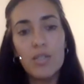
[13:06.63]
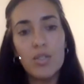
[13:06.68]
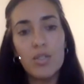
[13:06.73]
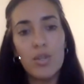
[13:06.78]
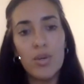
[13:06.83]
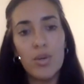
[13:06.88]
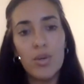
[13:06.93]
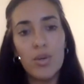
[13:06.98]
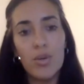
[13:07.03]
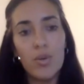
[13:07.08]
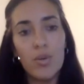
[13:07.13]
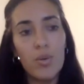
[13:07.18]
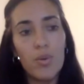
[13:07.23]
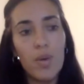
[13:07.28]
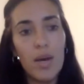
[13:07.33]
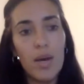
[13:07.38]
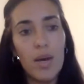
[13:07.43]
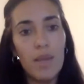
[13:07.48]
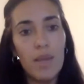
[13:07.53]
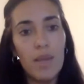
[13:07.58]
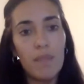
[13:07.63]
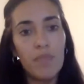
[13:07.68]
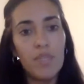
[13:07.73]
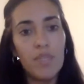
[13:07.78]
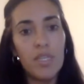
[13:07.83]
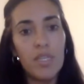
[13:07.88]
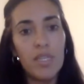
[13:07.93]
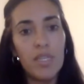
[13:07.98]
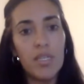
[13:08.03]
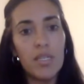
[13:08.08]
So
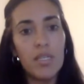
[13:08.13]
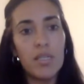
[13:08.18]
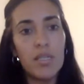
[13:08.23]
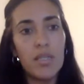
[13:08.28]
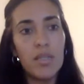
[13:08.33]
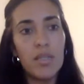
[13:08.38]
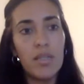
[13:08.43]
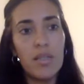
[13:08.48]
the